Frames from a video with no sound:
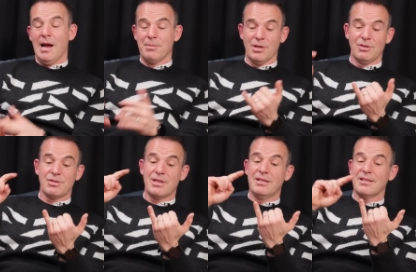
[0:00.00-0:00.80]
I'm not
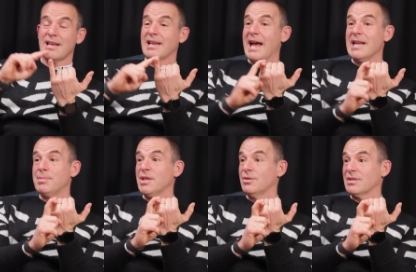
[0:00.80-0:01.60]
interested in selling
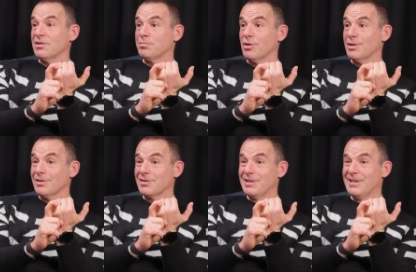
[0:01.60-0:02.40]
anybody who sells
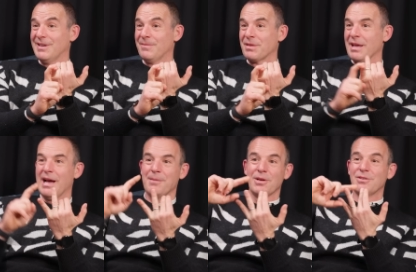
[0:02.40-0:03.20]
products.
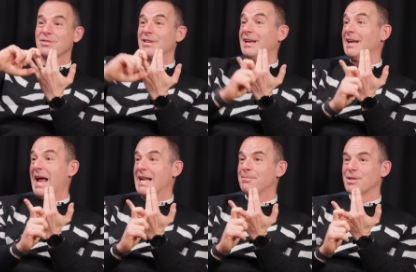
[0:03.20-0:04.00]
I'm not interested in
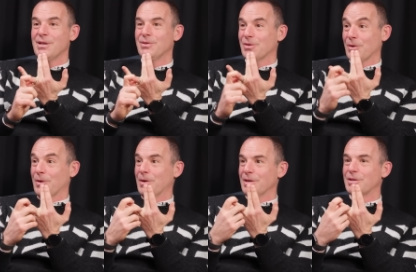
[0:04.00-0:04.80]
anybody who's
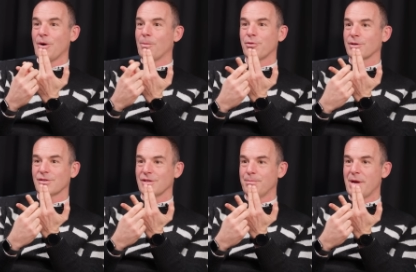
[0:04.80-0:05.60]
got
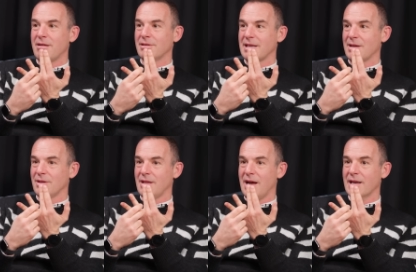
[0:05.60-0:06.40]
products and a parent down
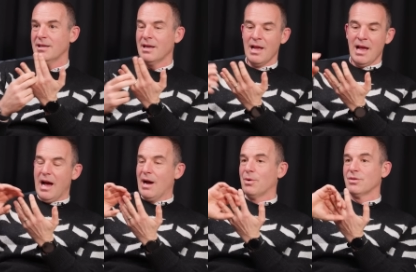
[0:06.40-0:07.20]
the line.
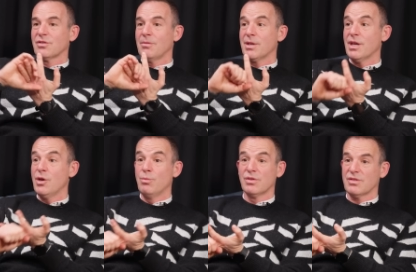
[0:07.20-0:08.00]
I want somebody
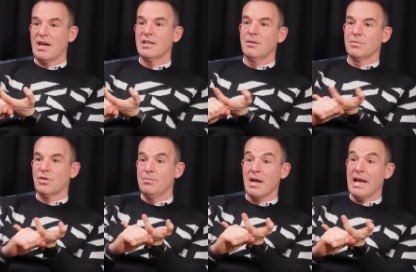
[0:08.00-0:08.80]
who will sign up
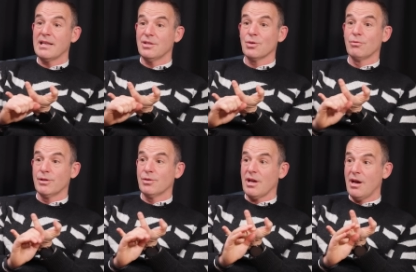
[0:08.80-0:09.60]
to my
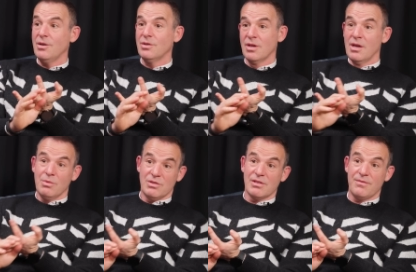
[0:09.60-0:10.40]
editorial code,
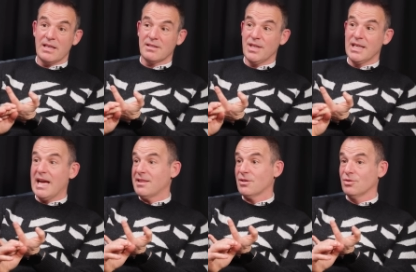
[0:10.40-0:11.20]
which is effectively an
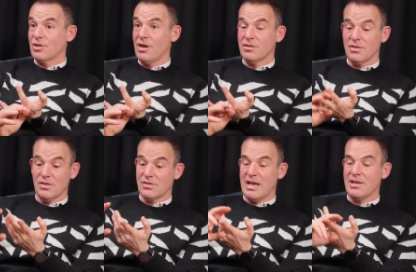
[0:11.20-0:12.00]
ethical charter
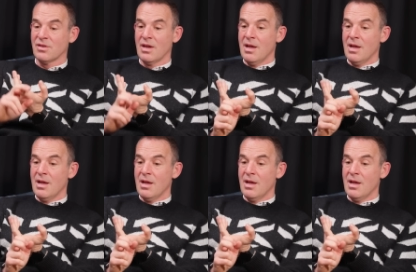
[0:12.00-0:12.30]
that says